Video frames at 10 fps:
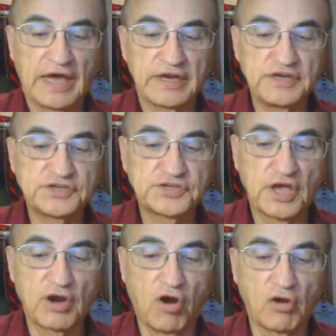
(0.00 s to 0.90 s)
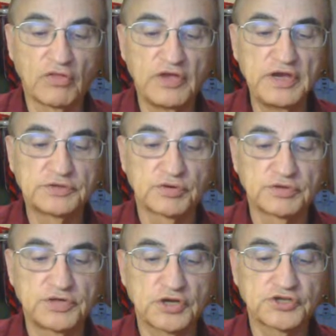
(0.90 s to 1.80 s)
And he said, All of these
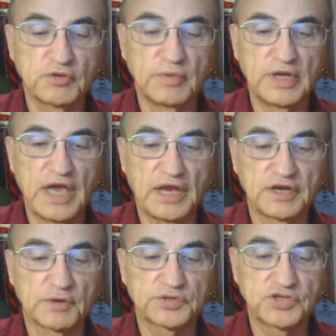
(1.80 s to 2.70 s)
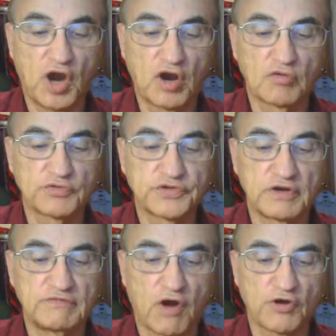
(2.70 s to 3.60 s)
are just the beginning of sorrows
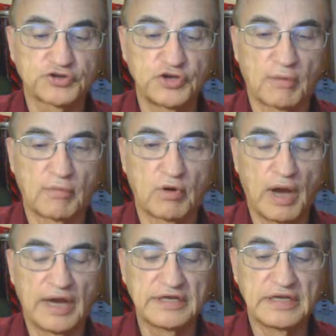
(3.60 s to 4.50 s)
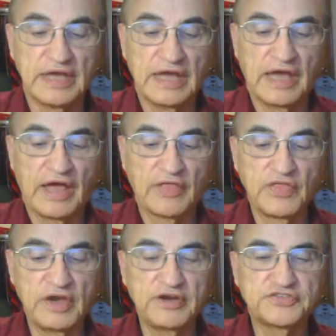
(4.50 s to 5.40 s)
in verse number 8.
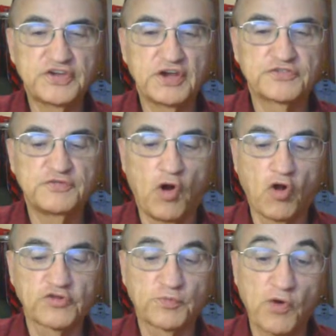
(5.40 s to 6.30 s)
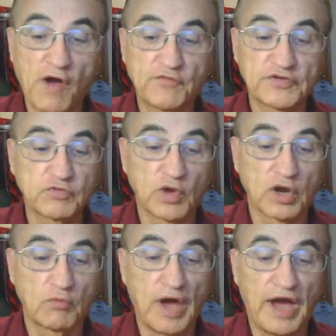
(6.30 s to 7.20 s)
And then he says, False prophets
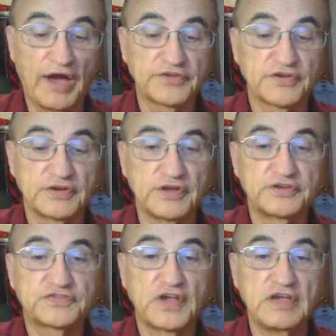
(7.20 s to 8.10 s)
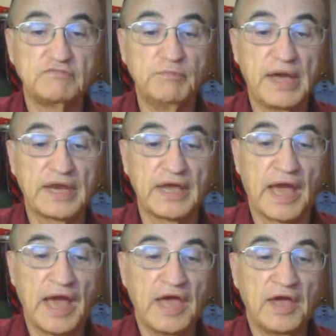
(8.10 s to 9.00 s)
will arise and deceive
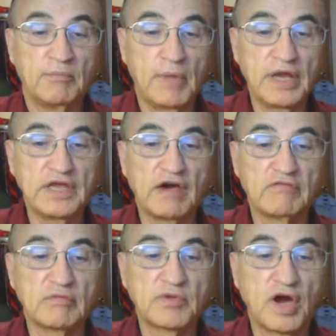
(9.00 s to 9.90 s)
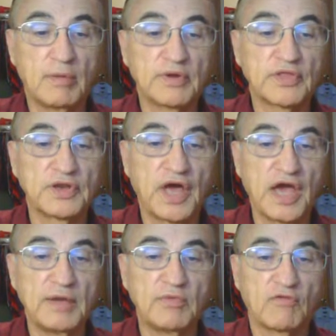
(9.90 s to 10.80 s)
many. Many of them come in the
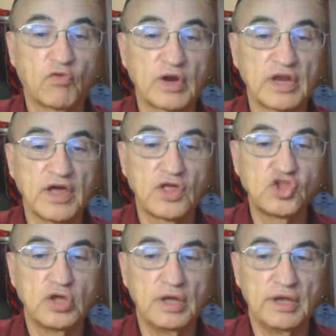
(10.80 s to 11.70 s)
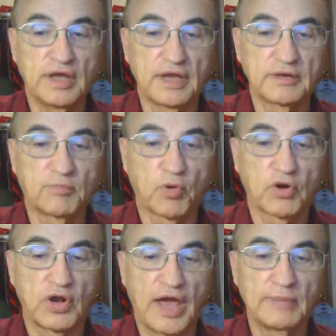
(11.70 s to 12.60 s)
name of religion and
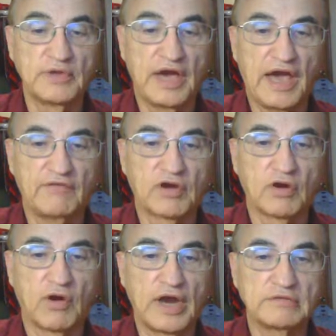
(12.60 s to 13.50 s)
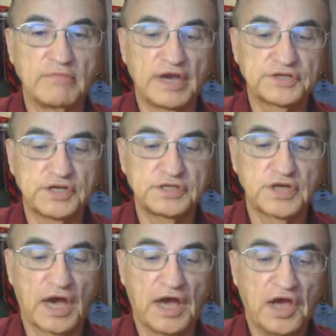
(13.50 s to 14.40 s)
proclaim they have a great
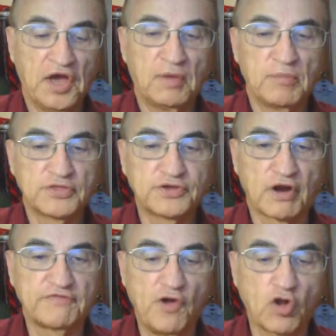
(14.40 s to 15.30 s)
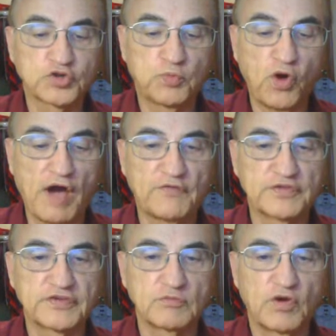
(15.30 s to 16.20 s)
message, uh, but they're false
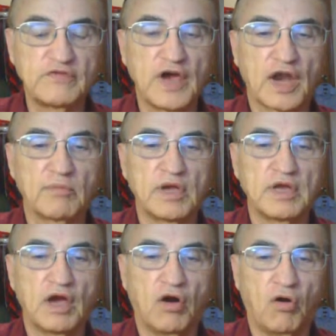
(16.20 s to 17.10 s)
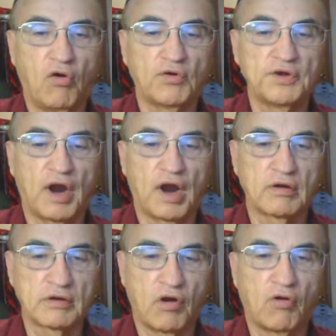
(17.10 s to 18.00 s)
prophets, and we've got to be on
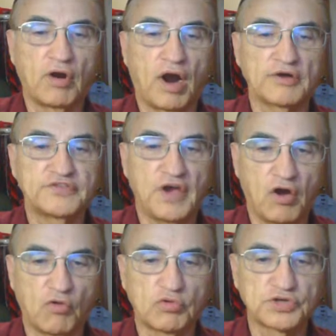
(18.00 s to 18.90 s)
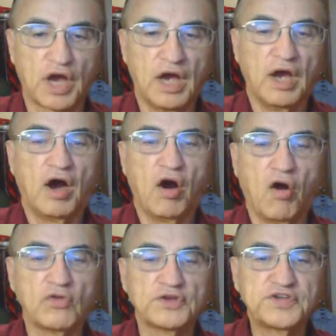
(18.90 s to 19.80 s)
our on our toes uh,
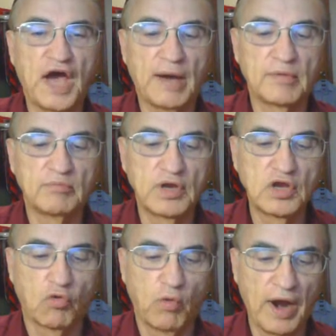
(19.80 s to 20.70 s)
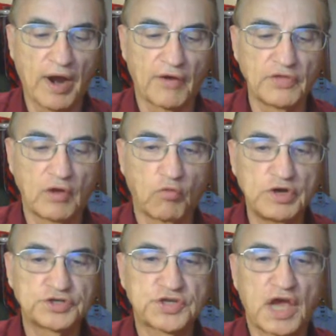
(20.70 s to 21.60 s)
all the time and be aware that
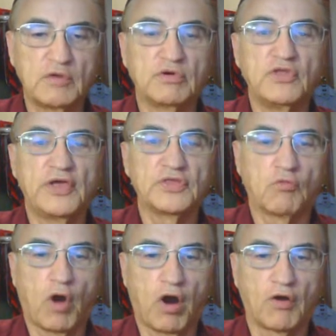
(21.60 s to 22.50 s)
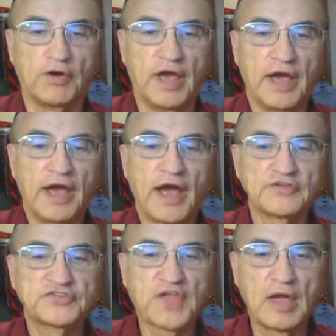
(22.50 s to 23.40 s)
we stay within the Word
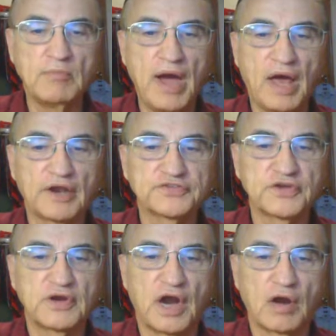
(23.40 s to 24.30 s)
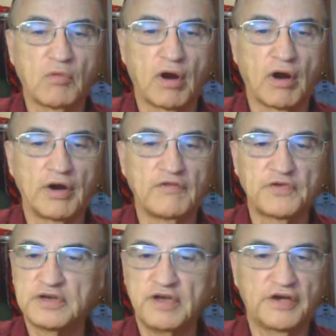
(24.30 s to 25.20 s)
and stay balanced in our Word.
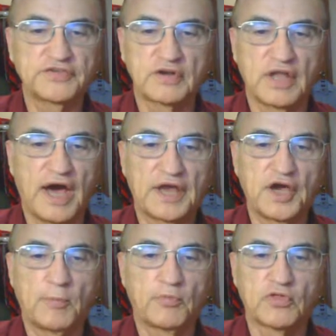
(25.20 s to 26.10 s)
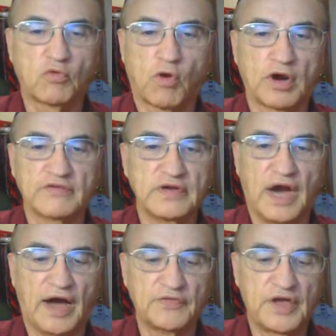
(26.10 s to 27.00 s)
If it doesn't line up with the Word of
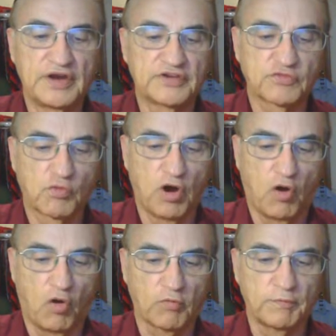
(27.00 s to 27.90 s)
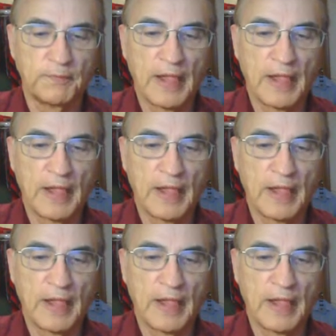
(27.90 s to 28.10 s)
God, then it's wrong.